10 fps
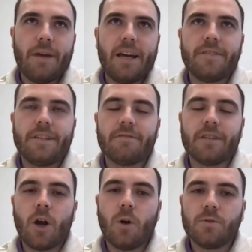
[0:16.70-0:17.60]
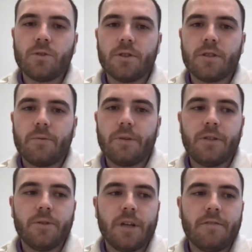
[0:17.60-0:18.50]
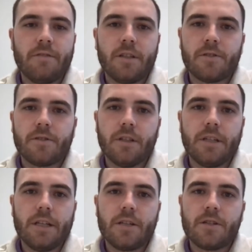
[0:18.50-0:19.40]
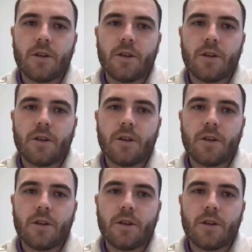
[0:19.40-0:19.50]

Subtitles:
amount of different cultures that we do have in Australia.